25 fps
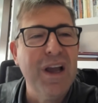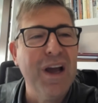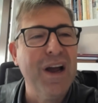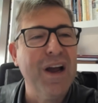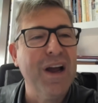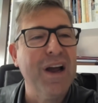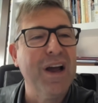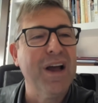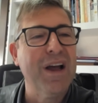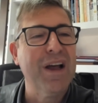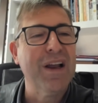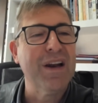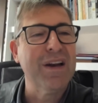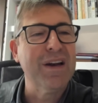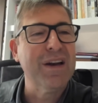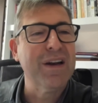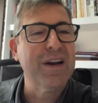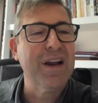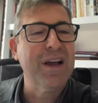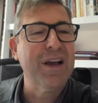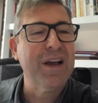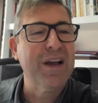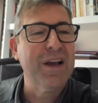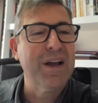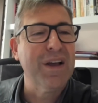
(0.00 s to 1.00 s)

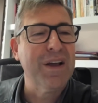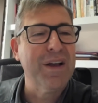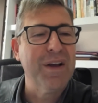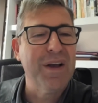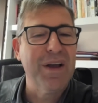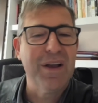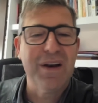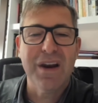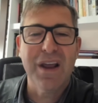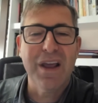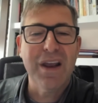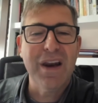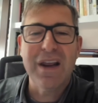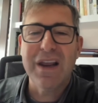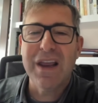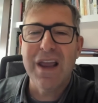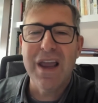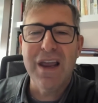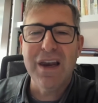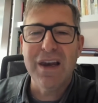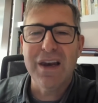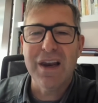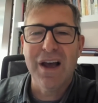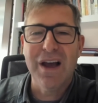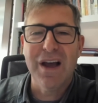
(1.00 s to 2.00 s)
And
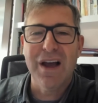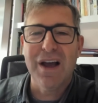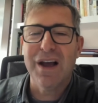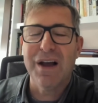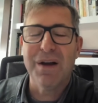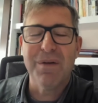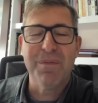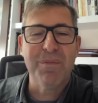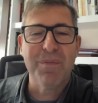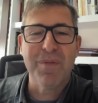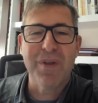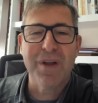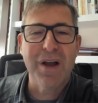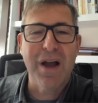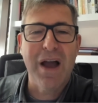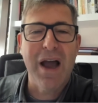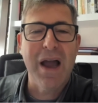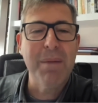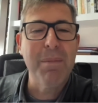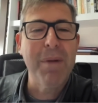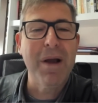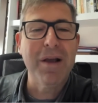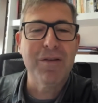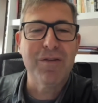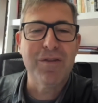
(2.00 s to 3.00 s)
again, I
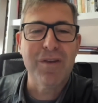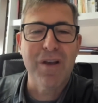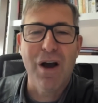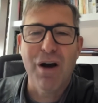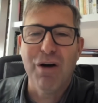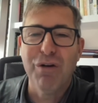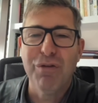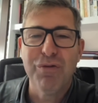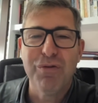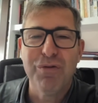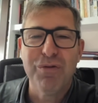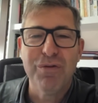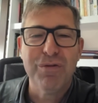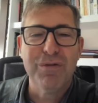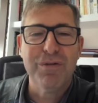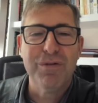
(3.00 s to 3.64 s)
myself